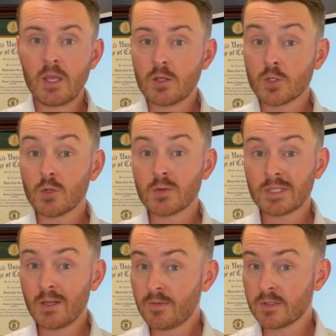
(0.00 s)
The shoulder
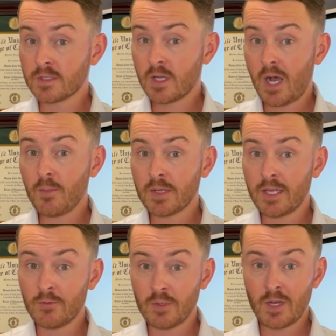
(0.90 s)
itself is
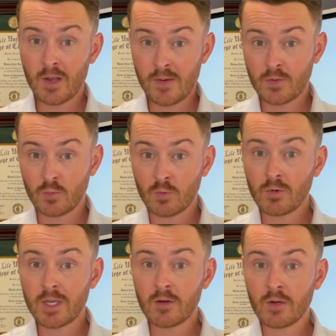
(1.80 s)
complicated. If we talk about the
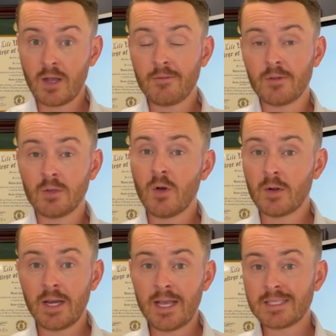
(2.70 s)
rotator cuff
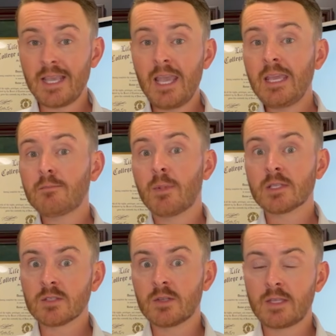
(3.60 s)
alone, it has 8
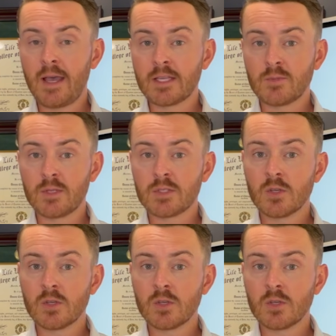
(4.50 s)
muscle attachments.